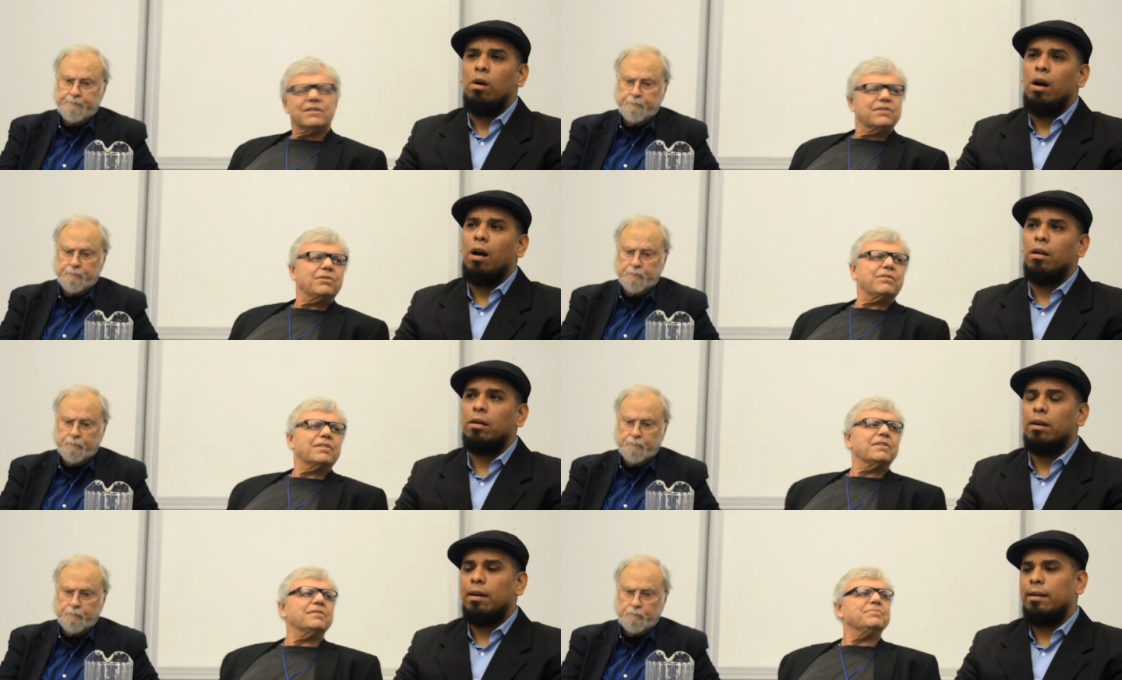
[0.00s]
Speaker 1: Well,
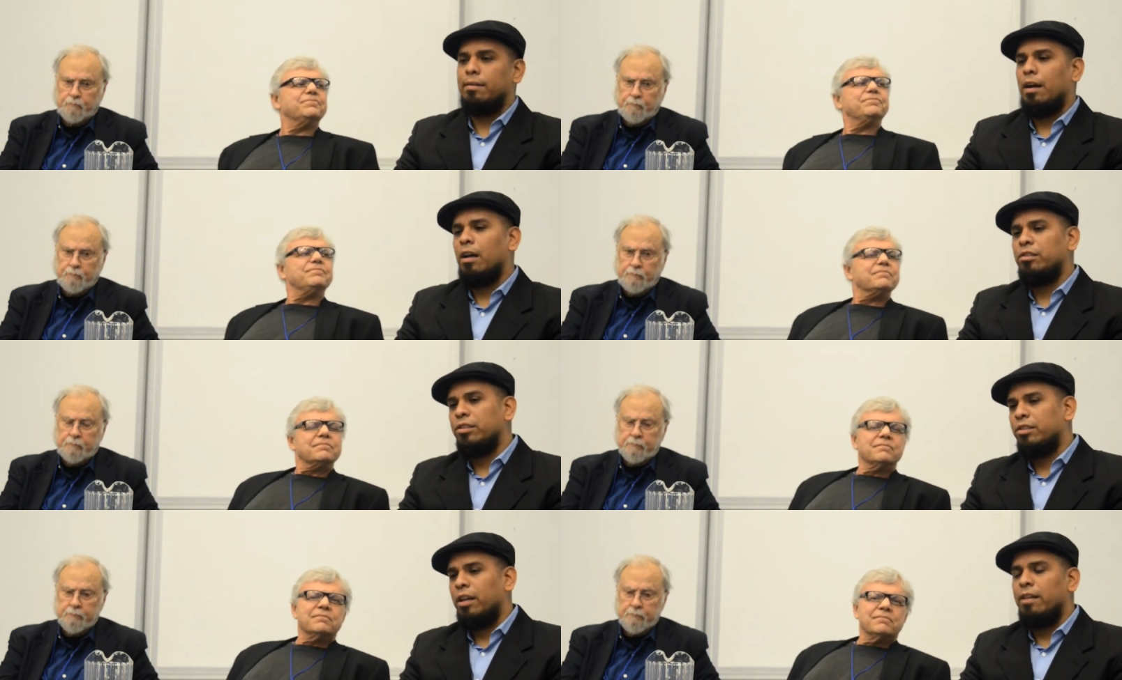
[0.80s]
I'll
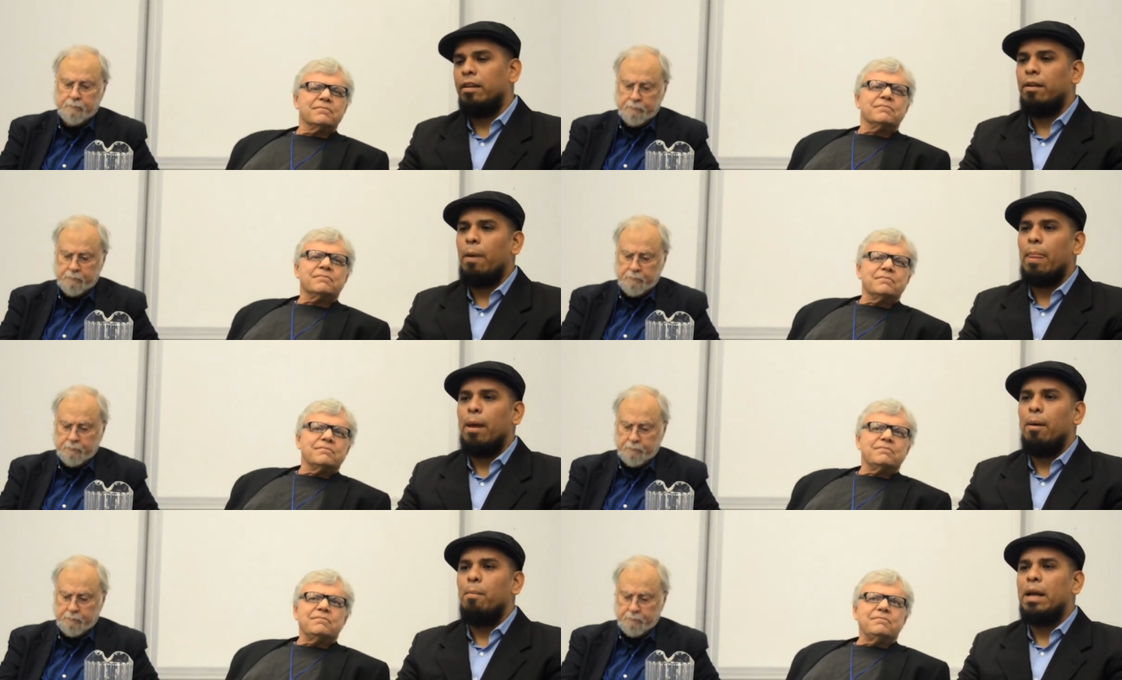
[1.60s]
just say that
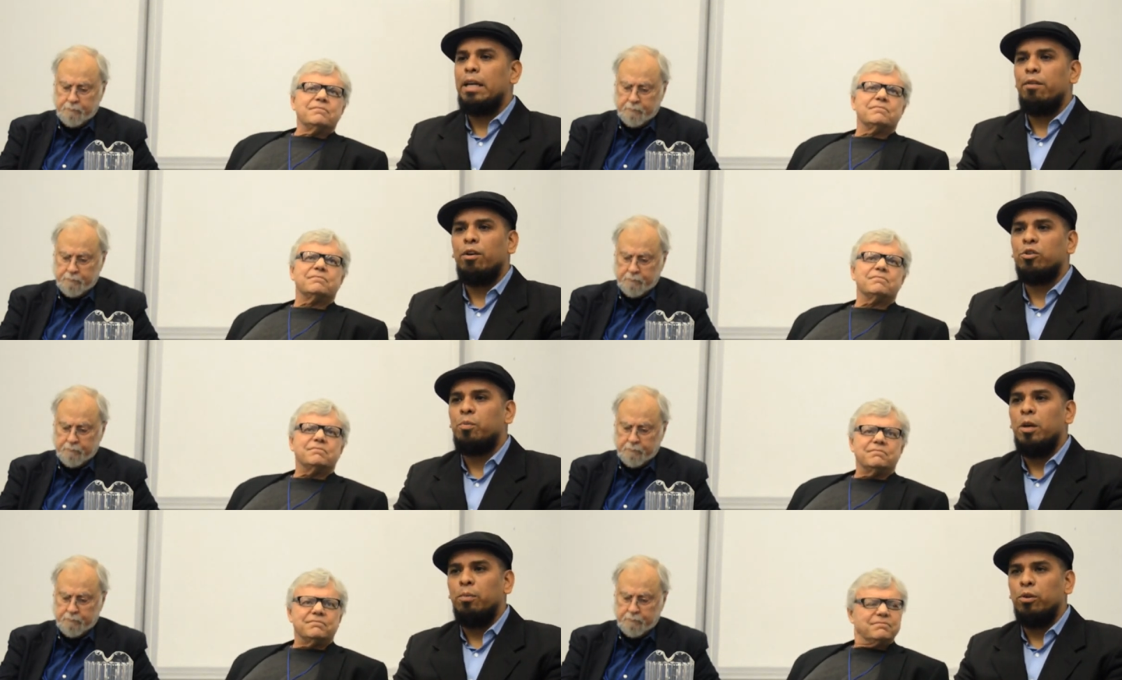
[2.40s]
many of
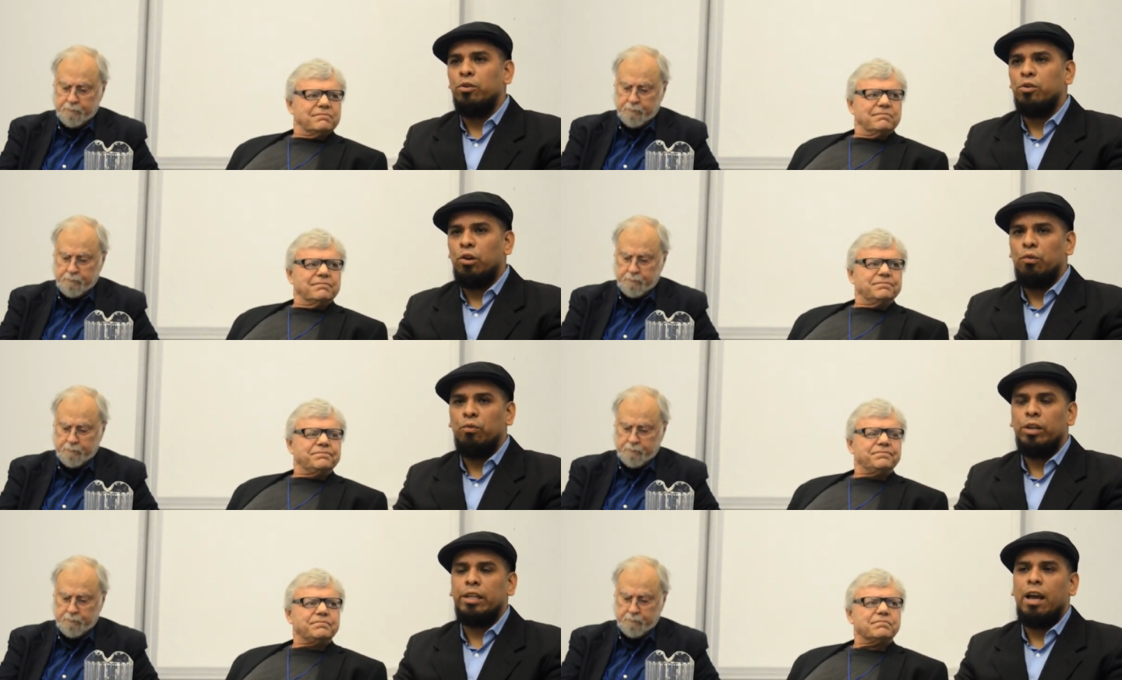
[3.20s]
those people
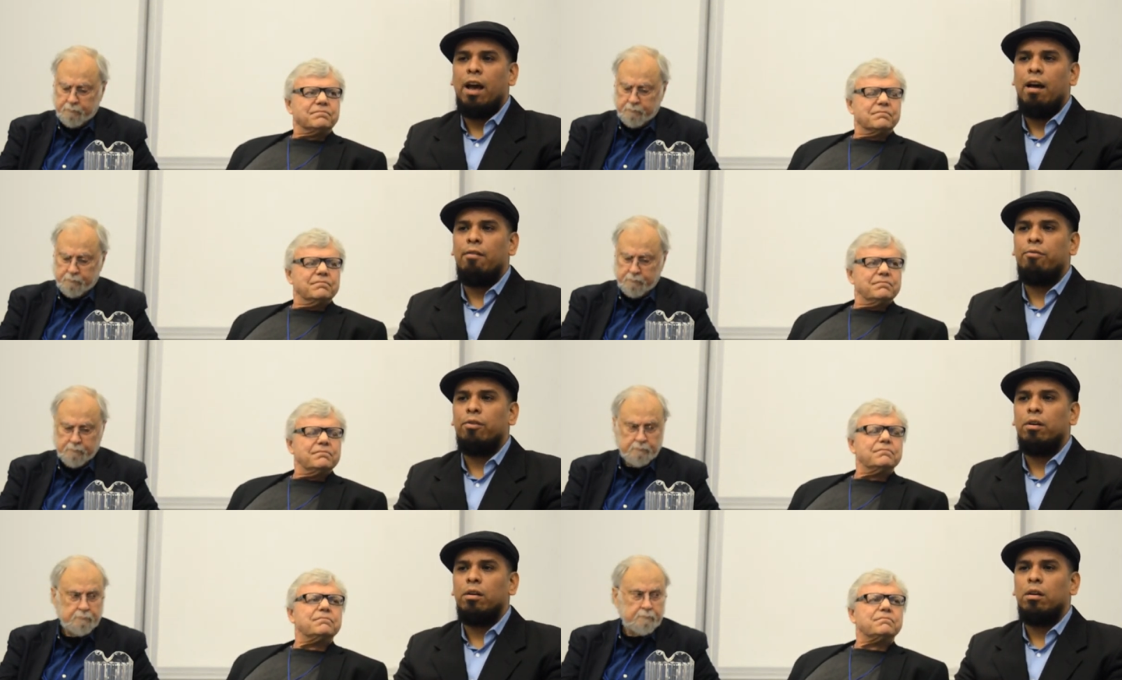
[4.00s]
don't really have
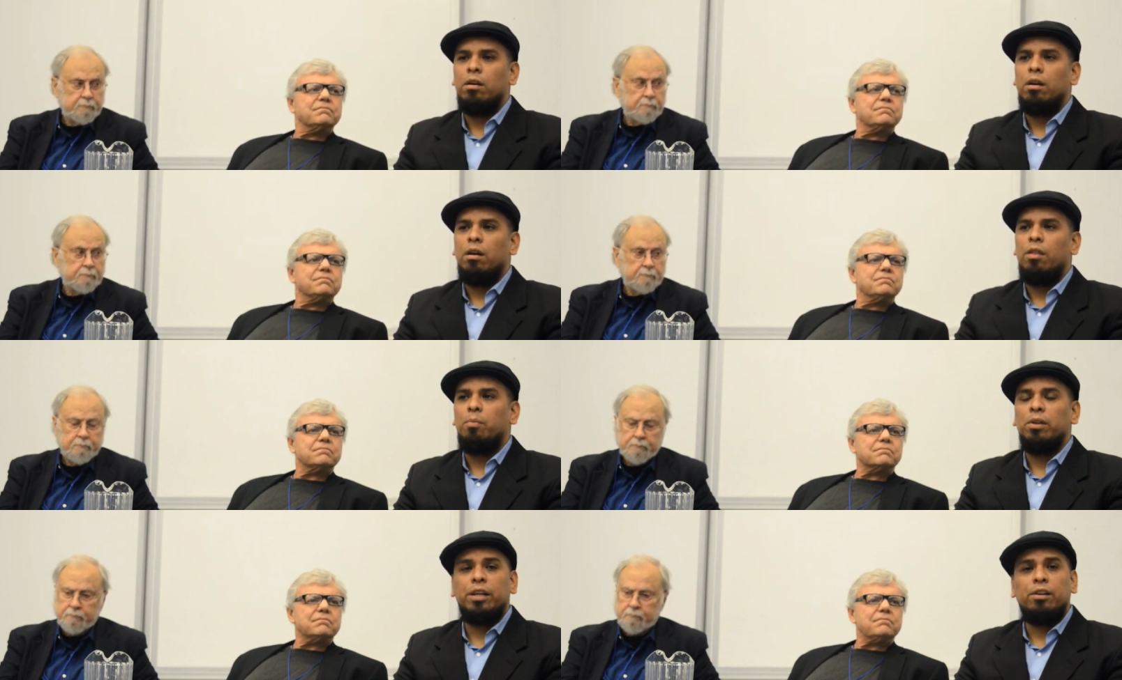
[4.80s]

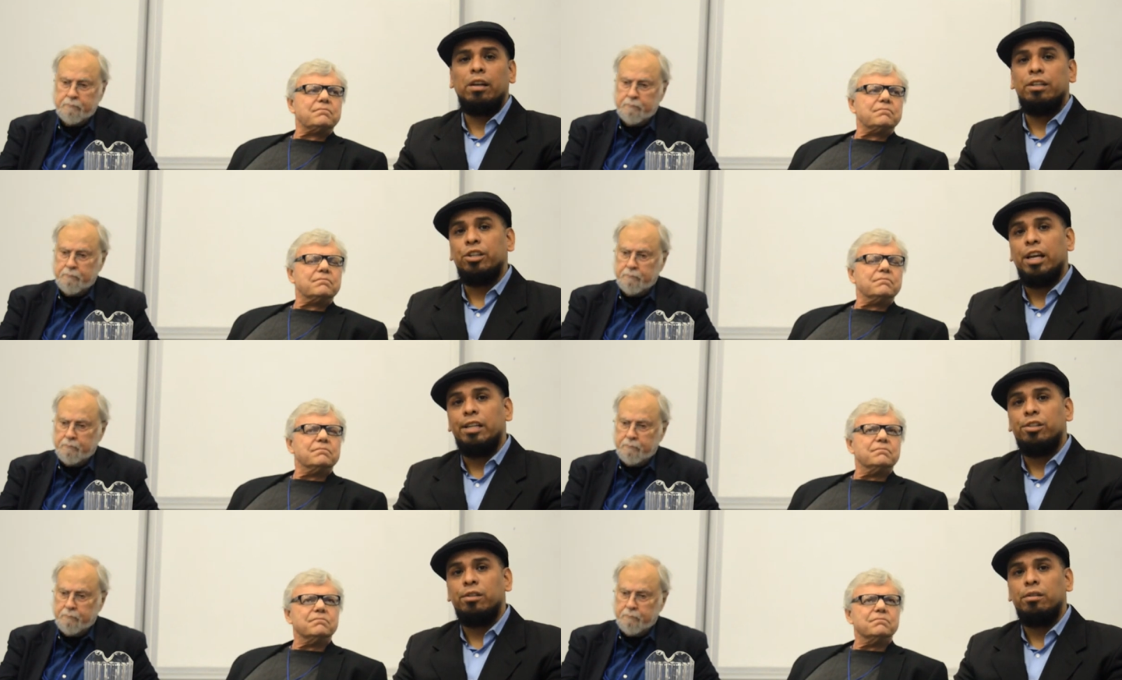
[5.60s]
the political
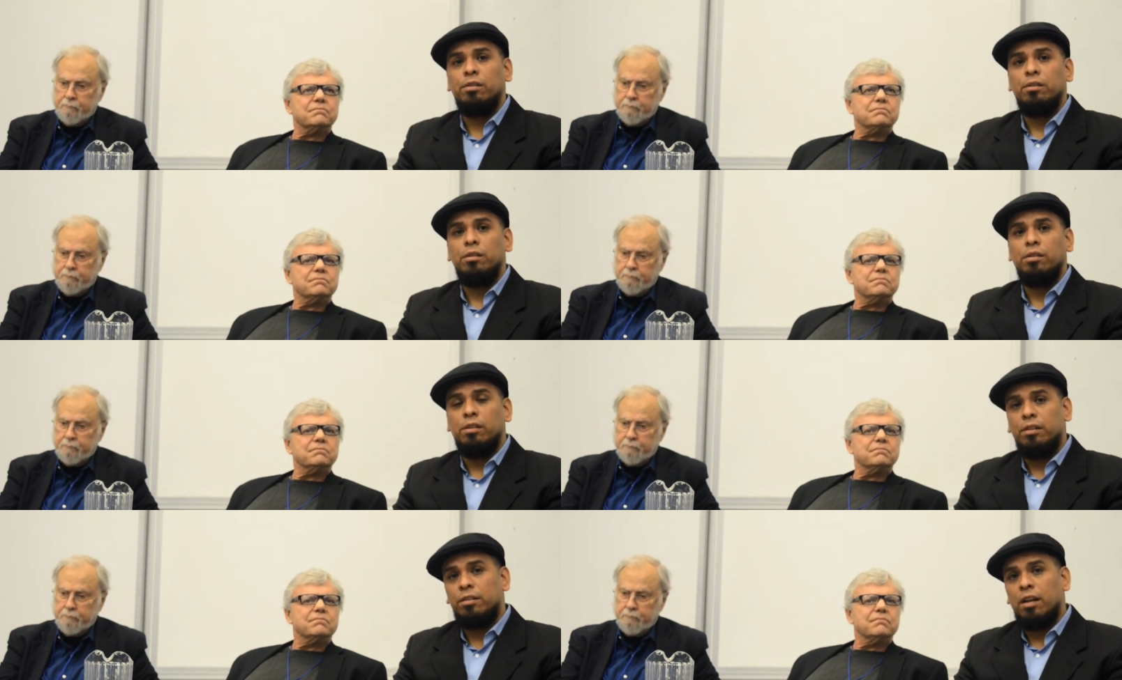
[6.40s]
education
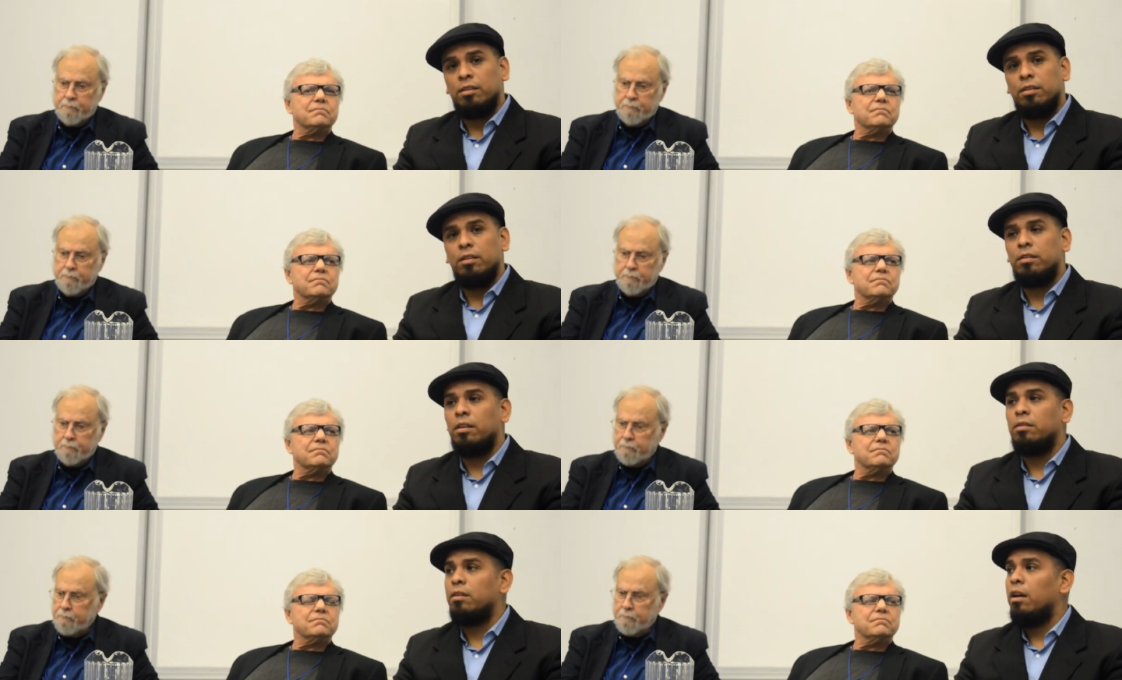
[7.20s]
to discuss these
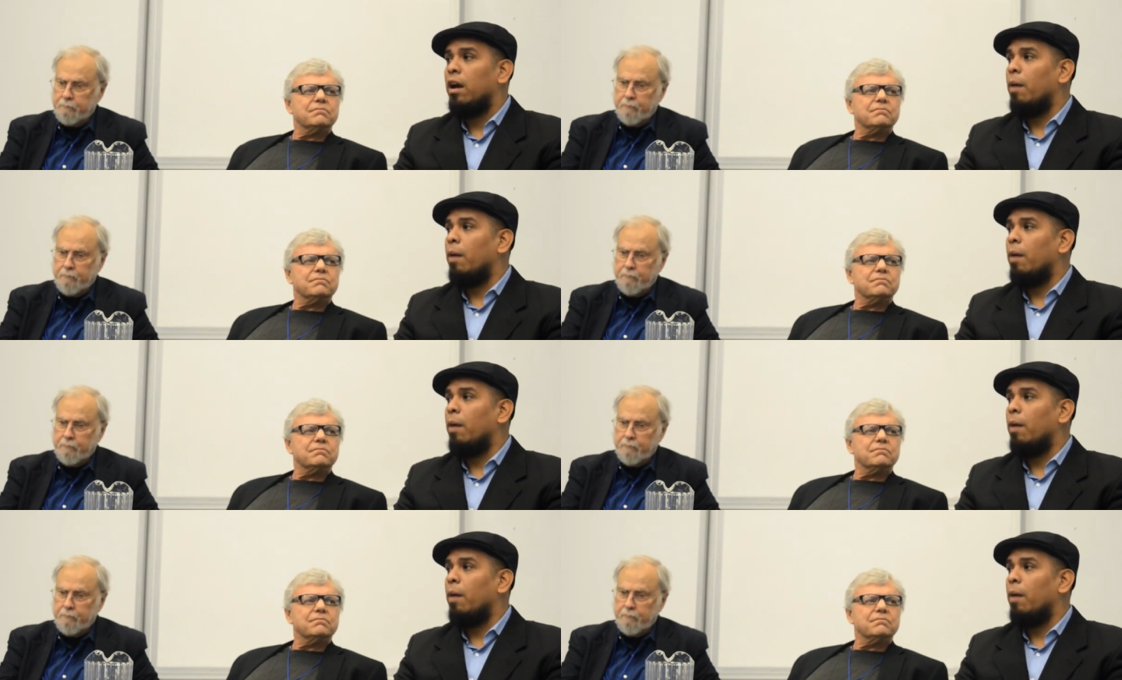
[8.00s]
things.